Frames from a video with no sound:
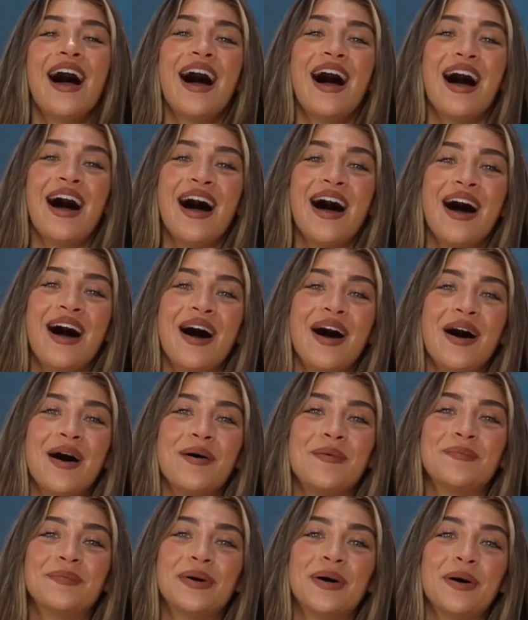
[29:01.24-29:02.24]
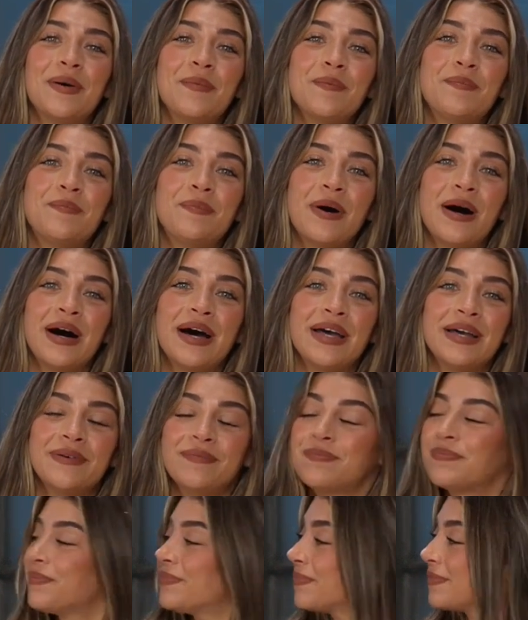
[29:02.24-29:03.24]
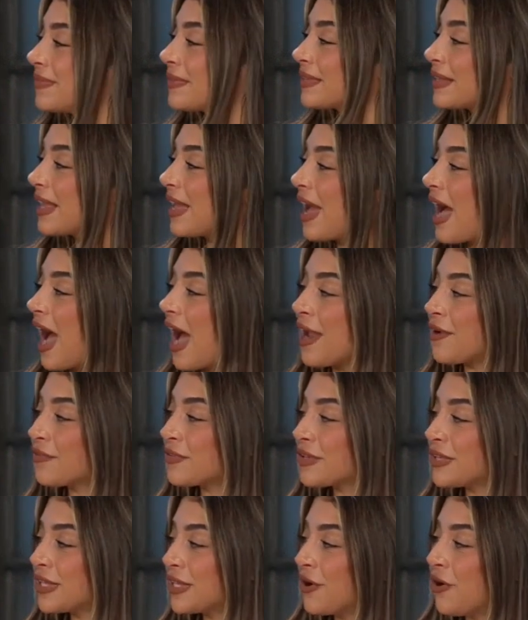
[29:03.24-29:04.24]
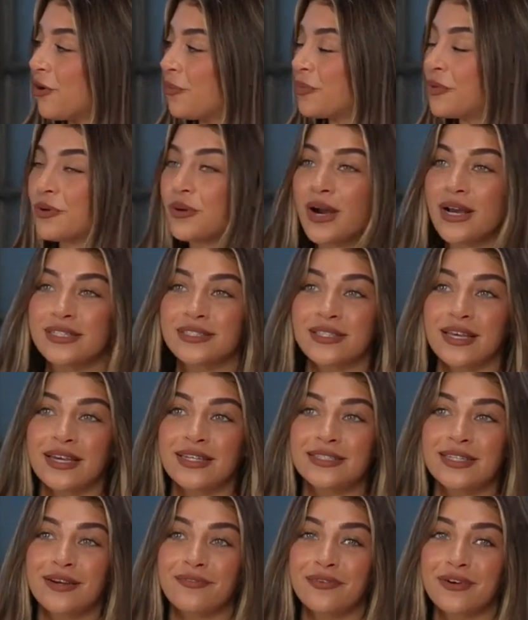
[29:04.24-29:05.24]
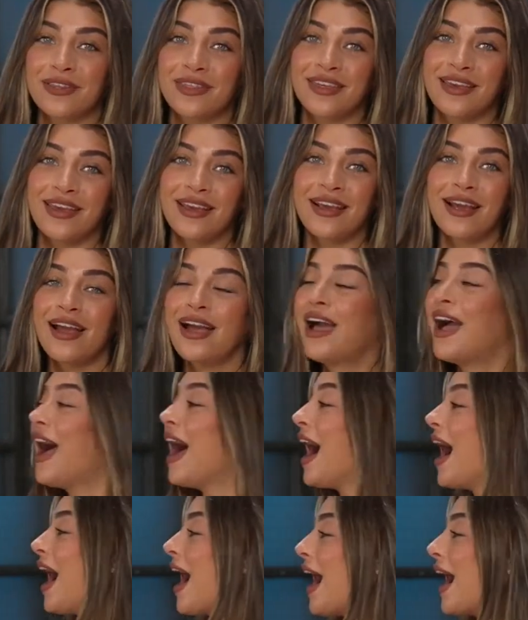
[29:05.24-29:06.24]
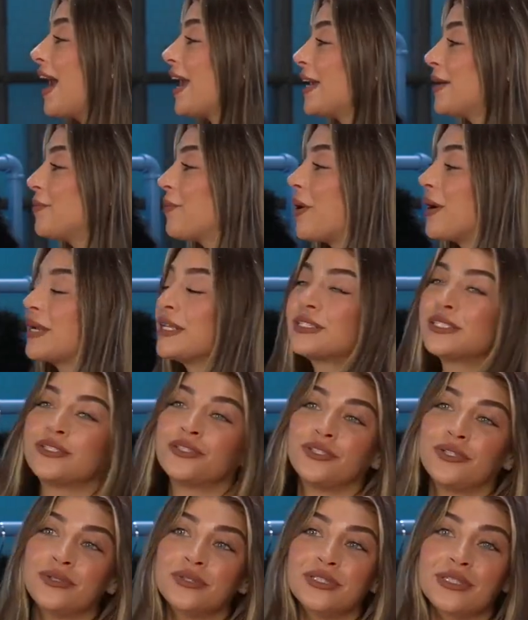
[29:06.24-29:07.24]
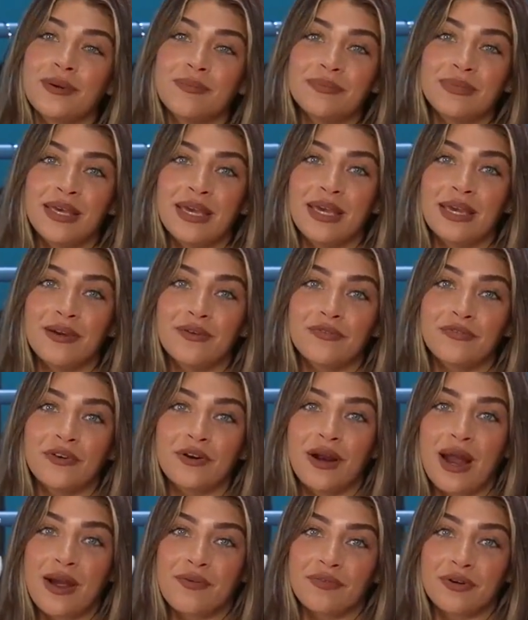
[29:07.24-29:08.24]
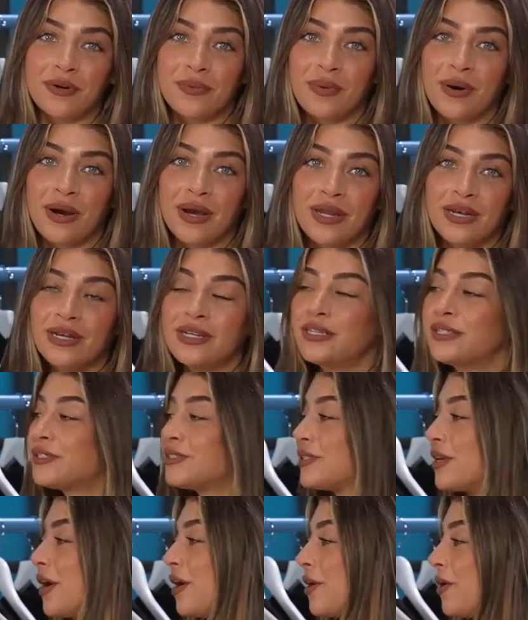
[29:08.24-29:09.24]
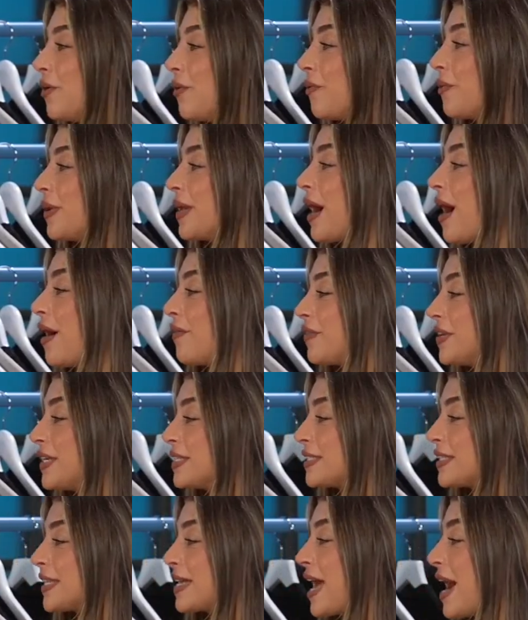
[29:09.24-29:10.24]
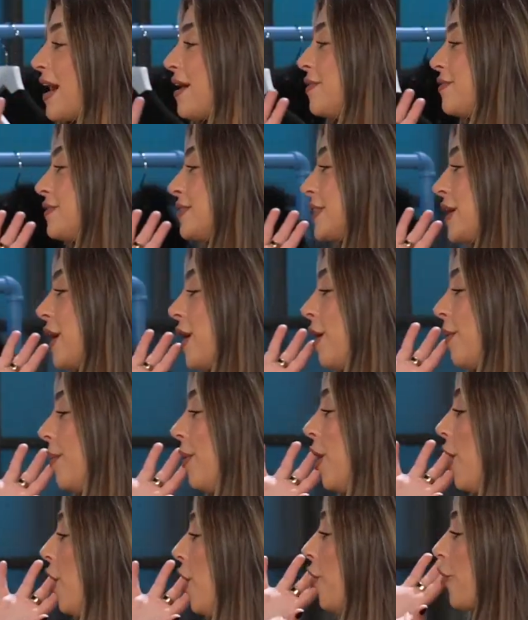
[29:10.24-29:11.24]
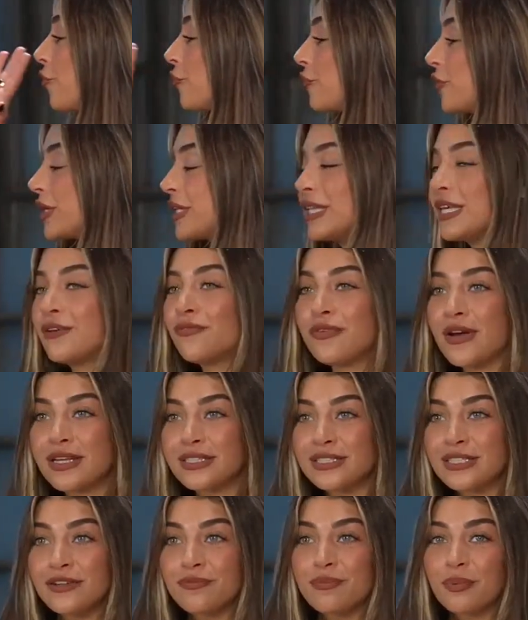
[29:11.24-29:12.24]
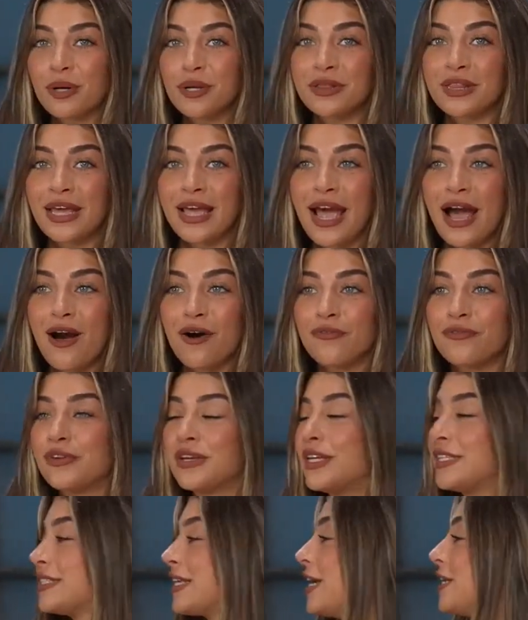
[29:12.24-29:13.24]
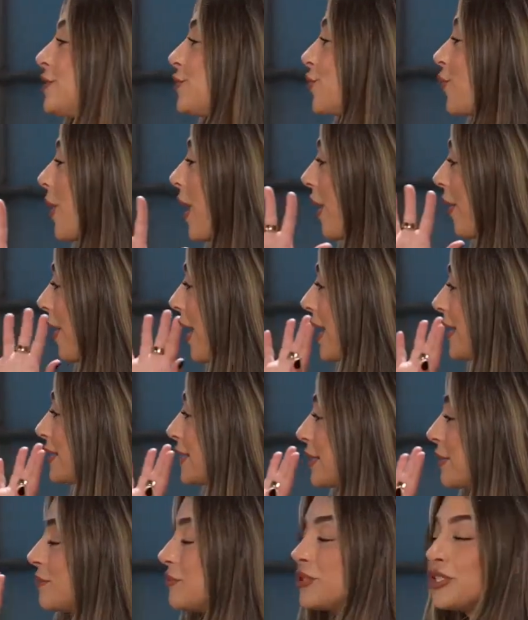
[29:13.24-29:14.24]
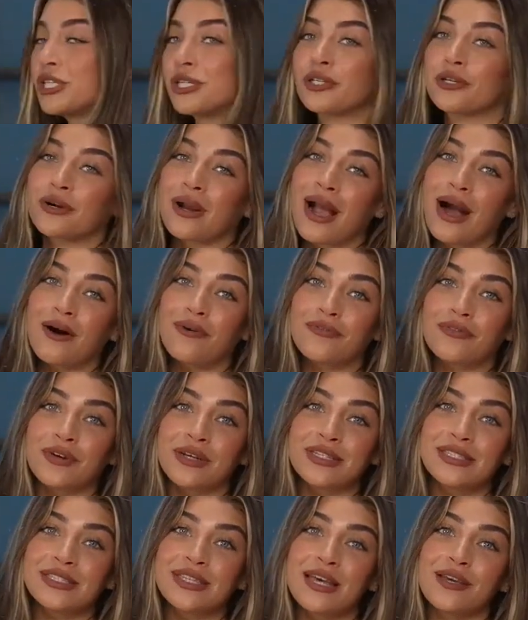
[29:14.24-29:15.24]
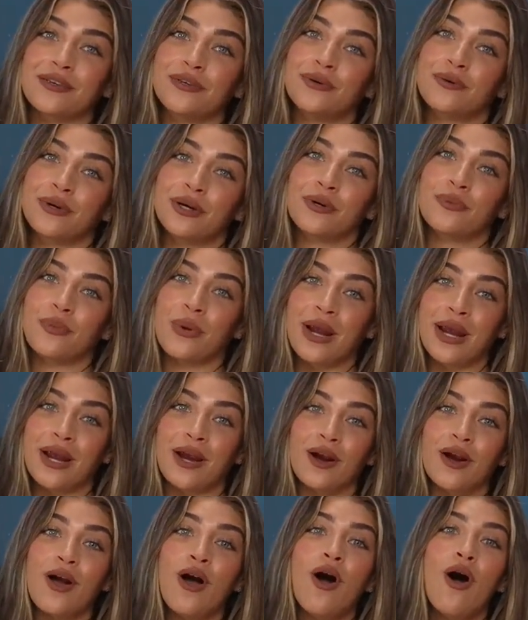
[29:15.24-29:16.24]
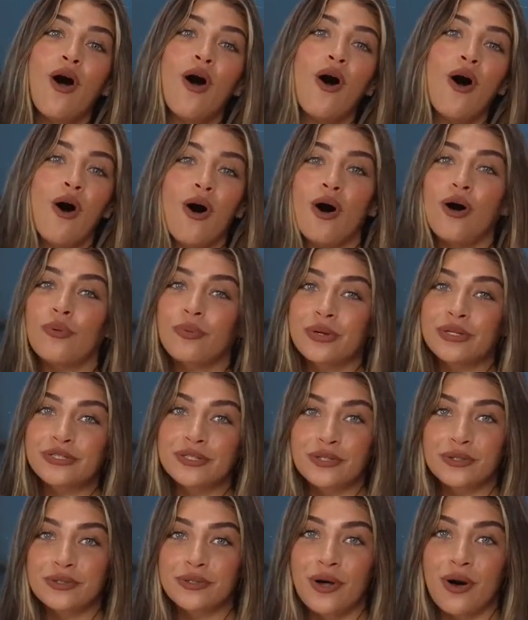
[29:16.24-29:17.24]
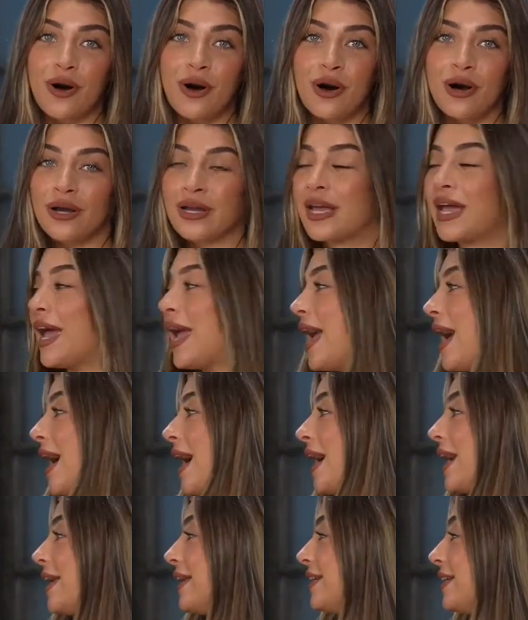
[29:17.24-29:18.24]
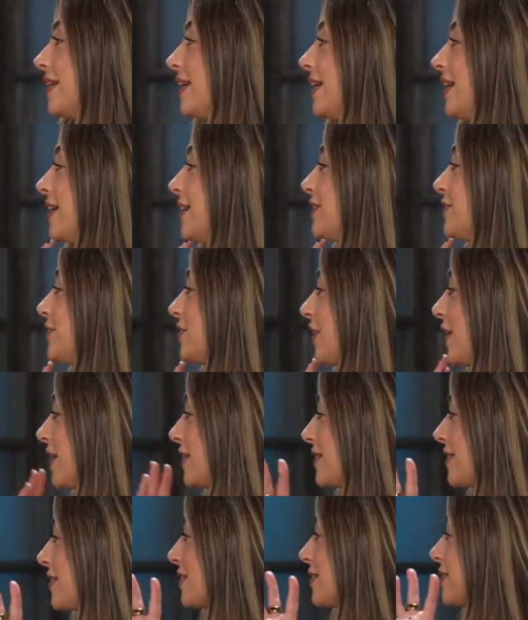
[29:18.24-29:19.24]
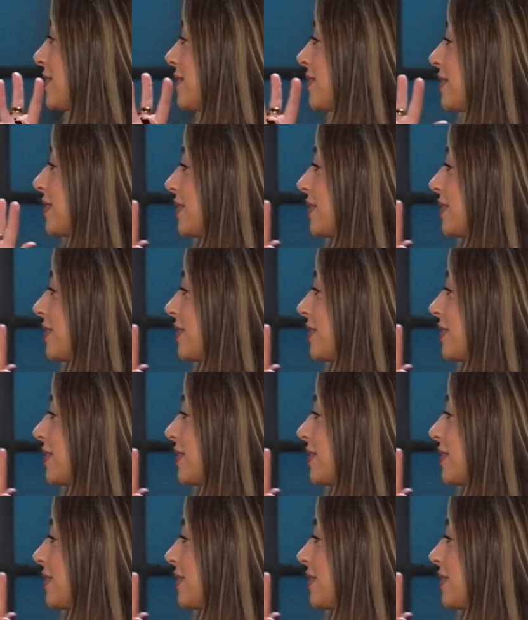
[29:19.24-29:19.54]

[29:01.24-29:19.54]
But I really hope you guys liked everything. I wanted to choose something for everyone. So we obviously have some really festive birthday outfits, as well as some chiller outfits that you can wear all winter long and just